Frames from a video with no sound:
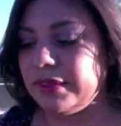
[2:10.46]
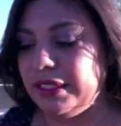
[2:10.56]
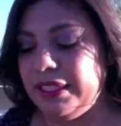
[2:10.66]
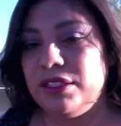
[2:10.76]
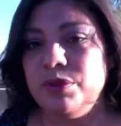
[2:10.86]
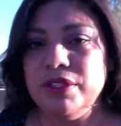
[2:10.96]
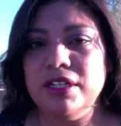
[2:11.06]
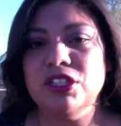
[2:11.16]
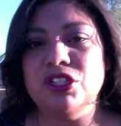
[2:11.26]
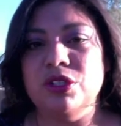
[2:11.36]
The next one
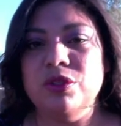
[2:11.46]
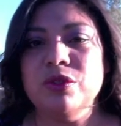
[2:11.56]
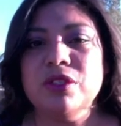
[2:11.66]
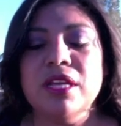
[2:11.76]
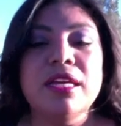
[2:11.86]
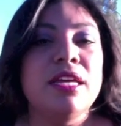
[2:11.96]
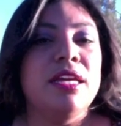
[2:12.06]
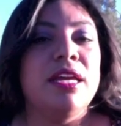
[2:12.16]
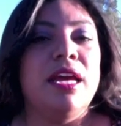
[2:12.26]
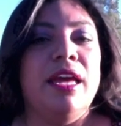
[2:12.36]
that I chose,
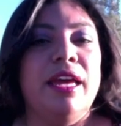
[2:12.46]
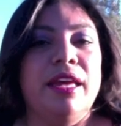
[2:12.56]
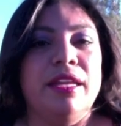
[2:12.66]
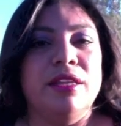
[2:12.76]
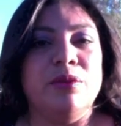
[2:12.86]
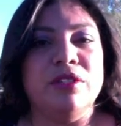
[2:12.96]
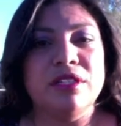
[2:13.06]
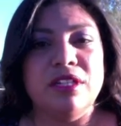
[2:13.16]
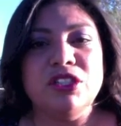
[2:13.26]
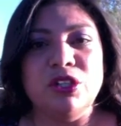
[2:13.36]
and the
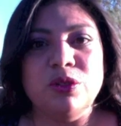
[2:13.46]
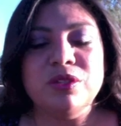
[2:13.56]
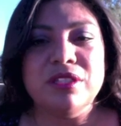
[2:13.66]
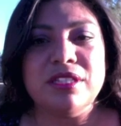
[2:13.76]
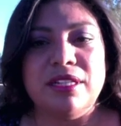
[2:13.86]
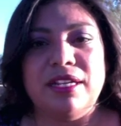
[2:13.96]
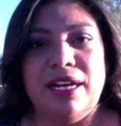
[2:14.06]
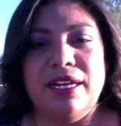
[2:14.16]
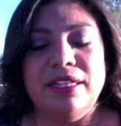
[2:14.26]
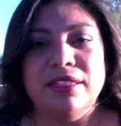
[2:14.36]
reason that I chose this
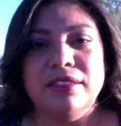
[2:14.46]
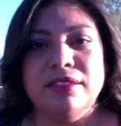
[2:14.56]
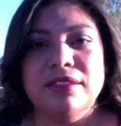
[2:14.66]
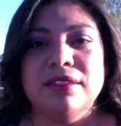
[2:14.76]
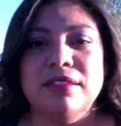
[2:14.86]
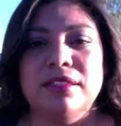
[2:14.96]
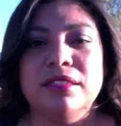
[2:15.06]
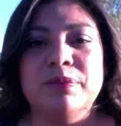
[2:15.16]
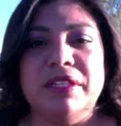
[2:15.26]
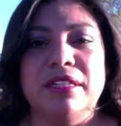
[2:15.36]
guy
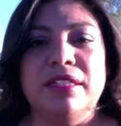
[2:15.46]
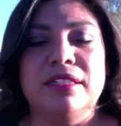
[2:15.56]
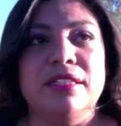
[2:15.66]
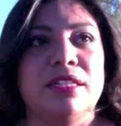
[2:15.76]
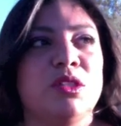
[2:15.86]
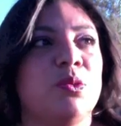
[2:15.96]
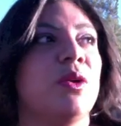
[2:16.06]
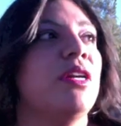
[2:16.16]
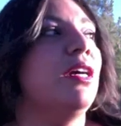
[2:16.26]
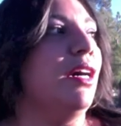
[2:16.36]
is because I
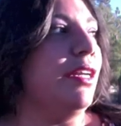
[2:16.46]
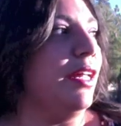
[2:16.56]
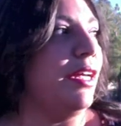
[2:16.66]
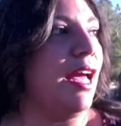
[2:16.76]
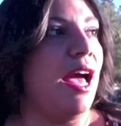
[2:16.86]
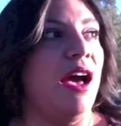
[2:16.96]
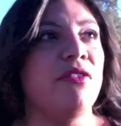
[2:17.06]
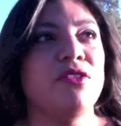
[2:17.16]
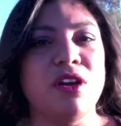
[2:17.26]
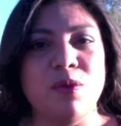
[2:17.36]
swear to God, like,
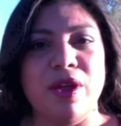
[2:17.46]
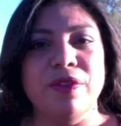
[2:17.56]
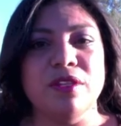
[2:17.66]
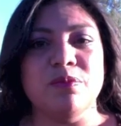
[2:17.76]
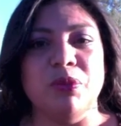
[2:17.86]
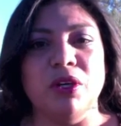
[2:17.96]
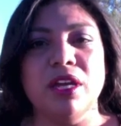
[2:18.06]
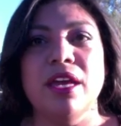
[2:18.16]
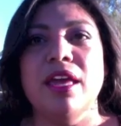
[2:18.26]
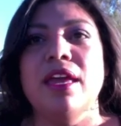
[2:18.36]
after I read this book,
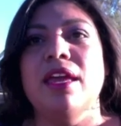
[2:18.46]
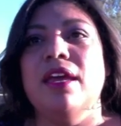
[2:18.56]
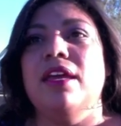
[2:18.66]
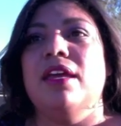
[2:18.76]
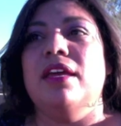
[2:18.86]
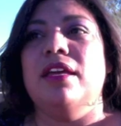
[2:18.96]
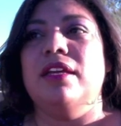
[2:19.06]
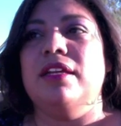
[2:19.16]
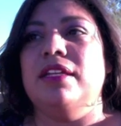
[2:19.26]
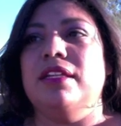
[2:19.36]

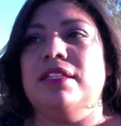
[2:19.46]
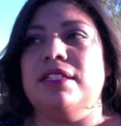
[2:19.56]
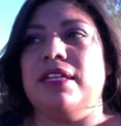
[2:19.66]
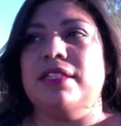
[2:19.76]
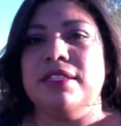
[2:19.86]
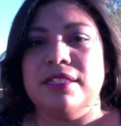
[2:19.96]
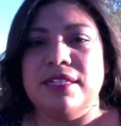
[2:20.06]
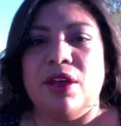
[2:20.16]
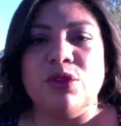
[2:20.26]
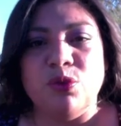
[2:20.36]
it's like this is
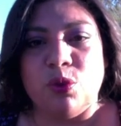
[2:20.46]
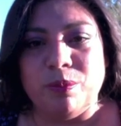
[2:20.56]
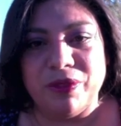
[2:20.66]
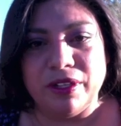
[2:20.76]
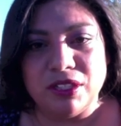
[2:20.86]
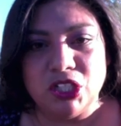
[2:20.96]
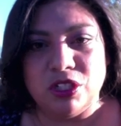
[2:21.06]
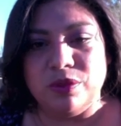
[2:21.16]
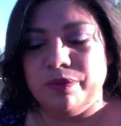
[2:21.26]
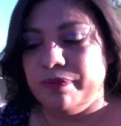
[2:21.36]
now the norm thing to
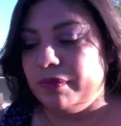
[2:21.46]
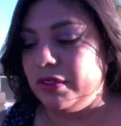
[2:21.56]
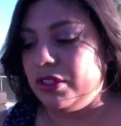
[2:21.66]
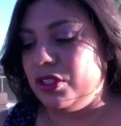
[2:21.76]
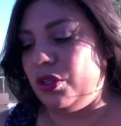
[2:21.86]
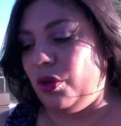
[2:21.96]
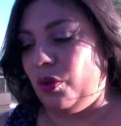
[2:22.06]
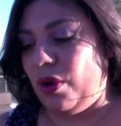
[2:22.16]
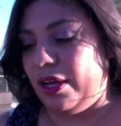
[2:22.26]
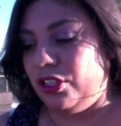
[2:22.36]
do.
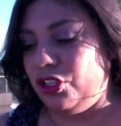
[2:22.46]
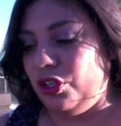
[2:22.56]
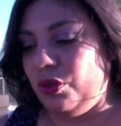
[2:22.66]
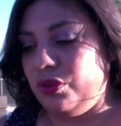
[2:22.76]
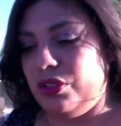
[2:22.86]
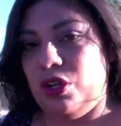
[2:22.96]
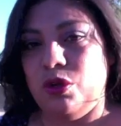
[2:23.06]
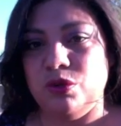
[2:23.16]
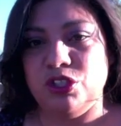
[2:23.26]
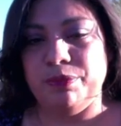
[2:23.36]
So I chose the
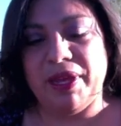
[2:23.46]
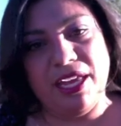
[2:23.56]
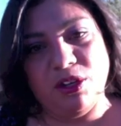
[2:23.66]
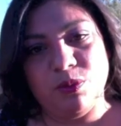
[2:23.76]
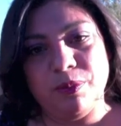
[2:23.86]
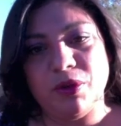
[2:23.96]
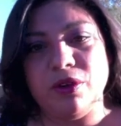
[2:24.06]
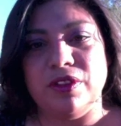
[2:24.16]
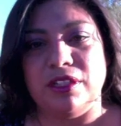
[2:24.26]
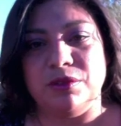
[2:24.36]
OG Panty Ripper.
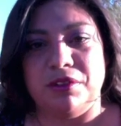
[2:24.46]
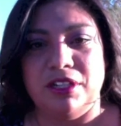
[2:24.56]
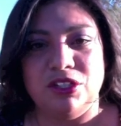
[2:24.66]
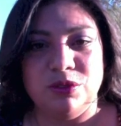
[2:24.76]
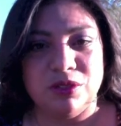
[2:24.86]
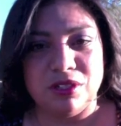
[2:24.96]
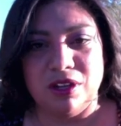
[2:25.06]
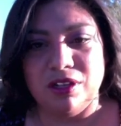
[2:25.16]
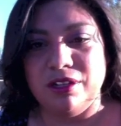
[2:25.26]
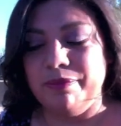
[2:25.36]
That's what I choose to
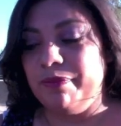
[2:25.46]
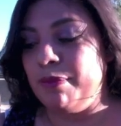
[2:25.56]
call him.